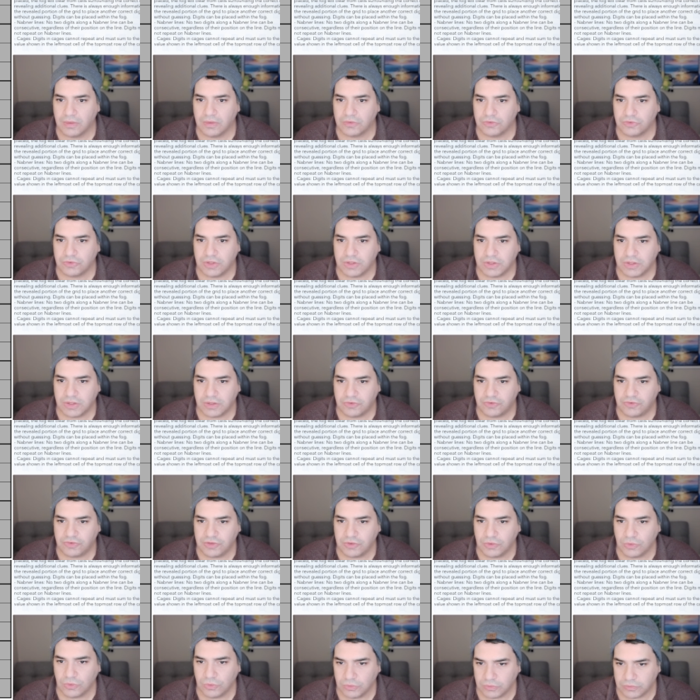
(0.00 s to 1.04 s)
So they can see
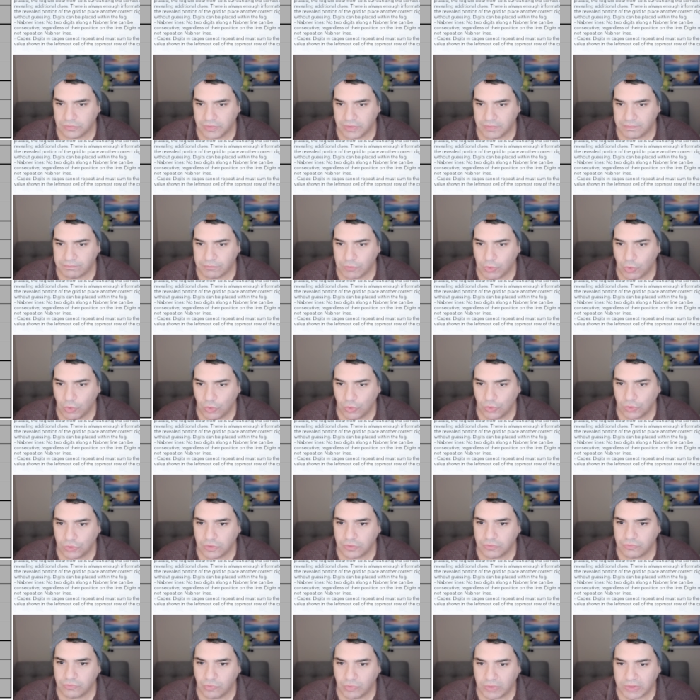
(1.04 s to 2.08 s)
all of them, all
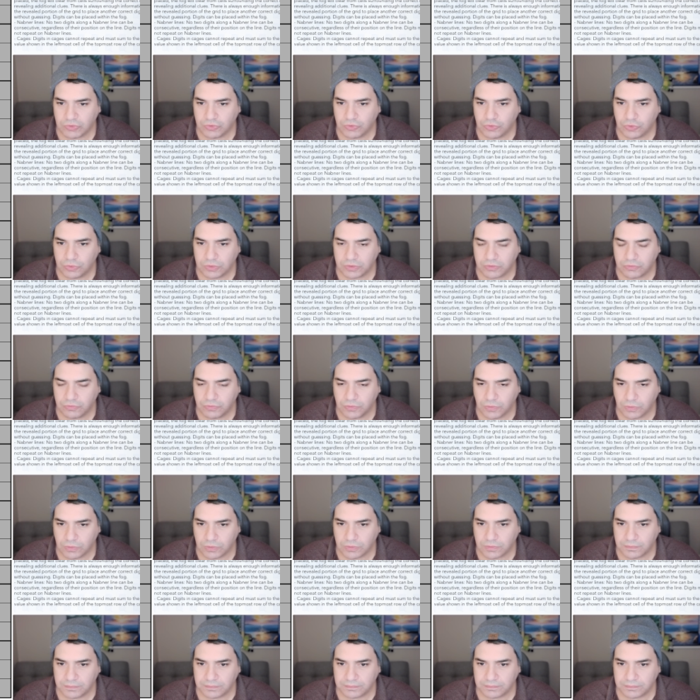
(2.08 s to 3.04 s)
of 1, 2, and 4.